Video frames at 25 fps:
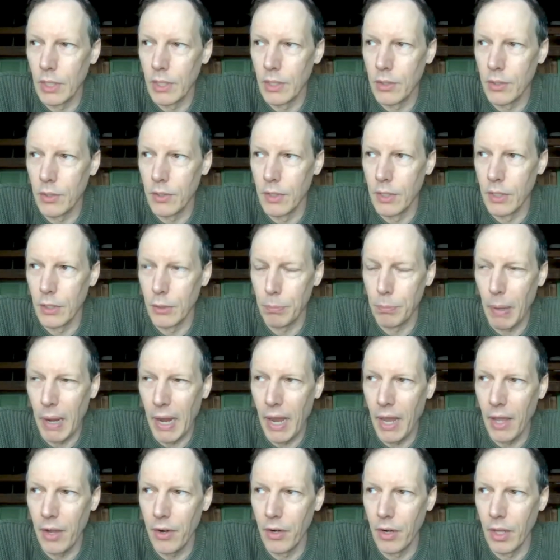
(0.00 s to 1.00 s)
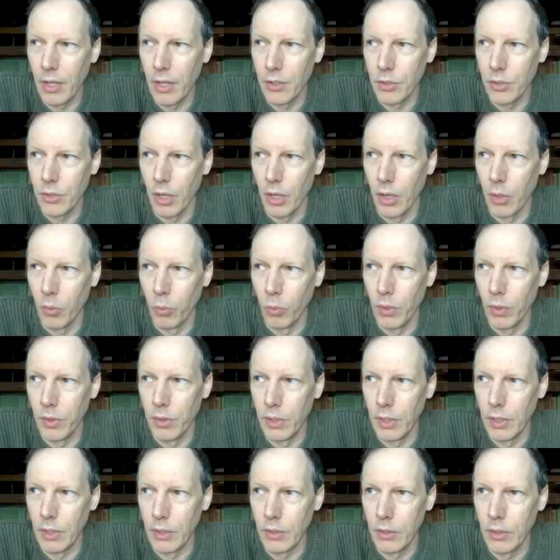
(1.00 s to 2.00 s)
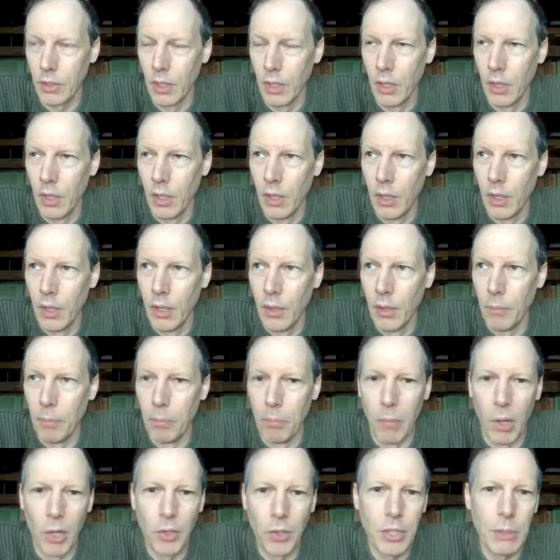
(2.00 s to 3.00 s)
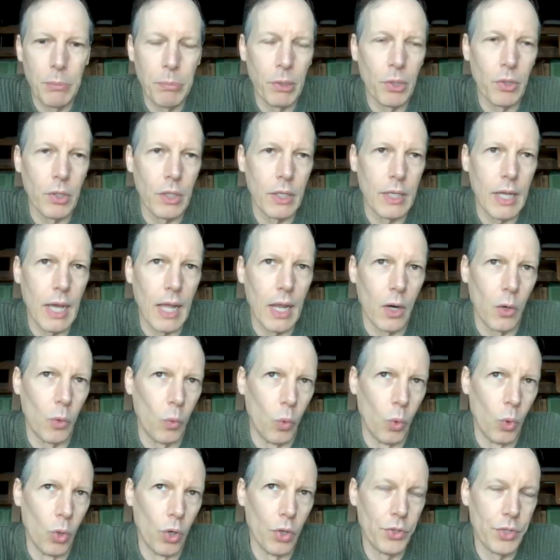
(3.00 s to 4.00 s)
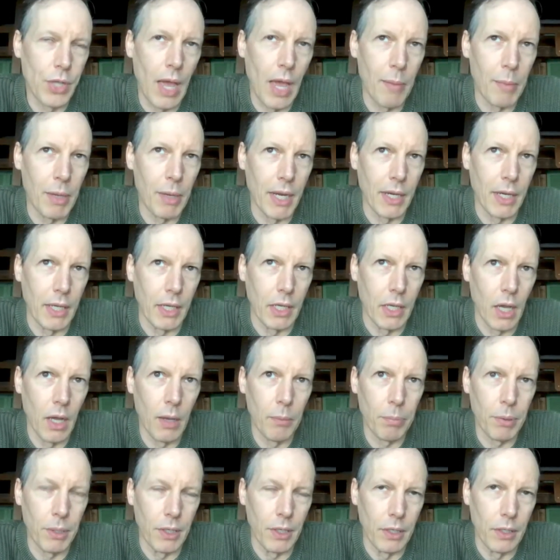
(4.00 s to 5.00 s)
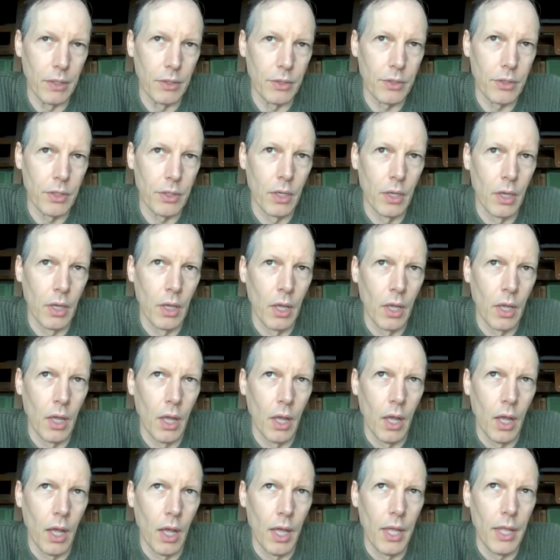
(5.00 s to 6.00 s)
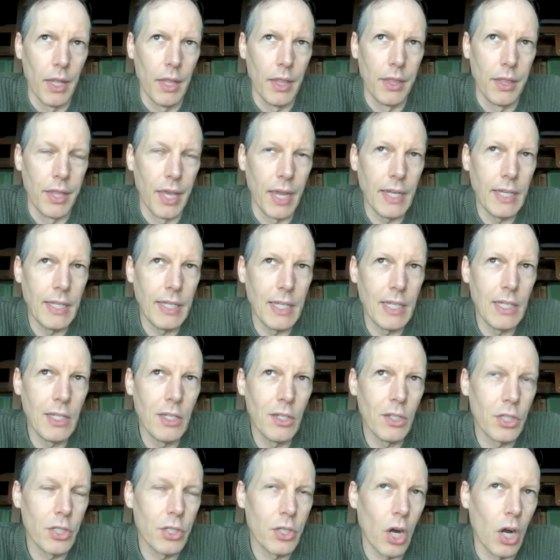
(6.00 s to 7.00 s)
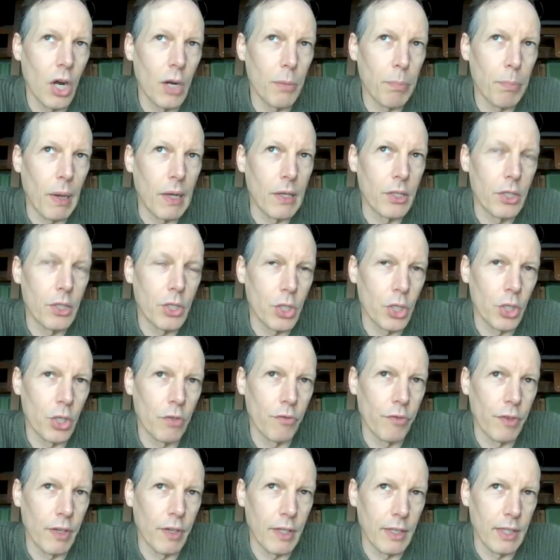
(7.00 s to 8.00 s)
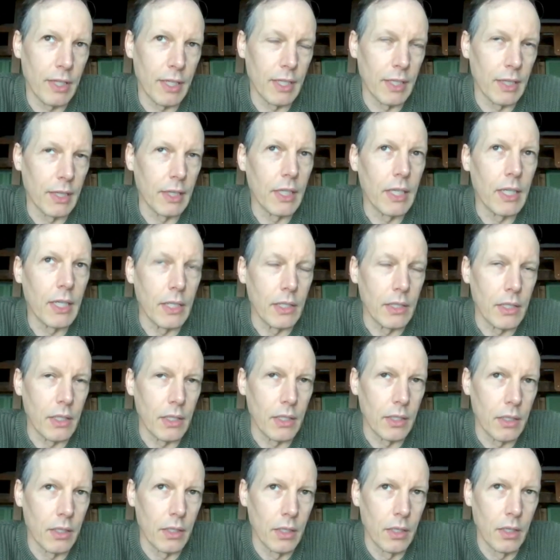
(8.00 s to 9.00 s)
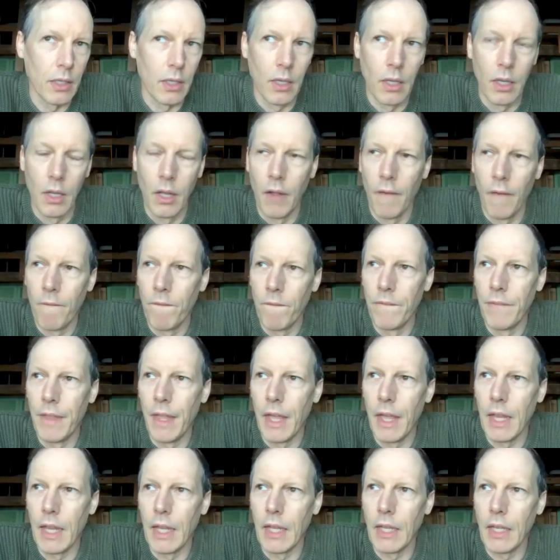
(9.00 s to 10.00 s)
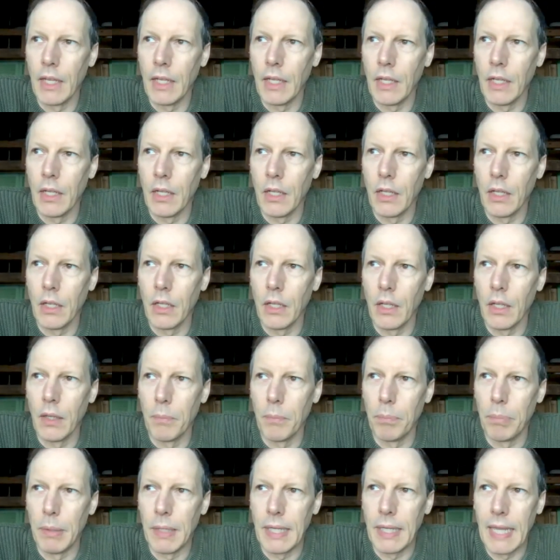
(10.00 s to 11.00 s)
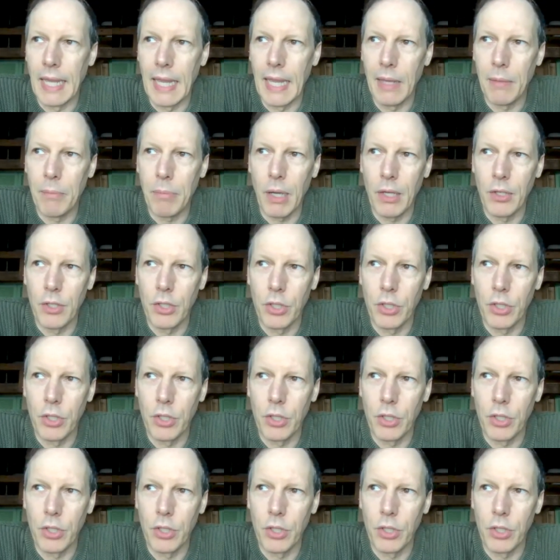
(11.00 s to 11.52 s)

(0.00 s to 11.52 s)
is this pattern I saw with these multi-billion-dollar world-dominating companies. They didn't start by serving the elite. They began by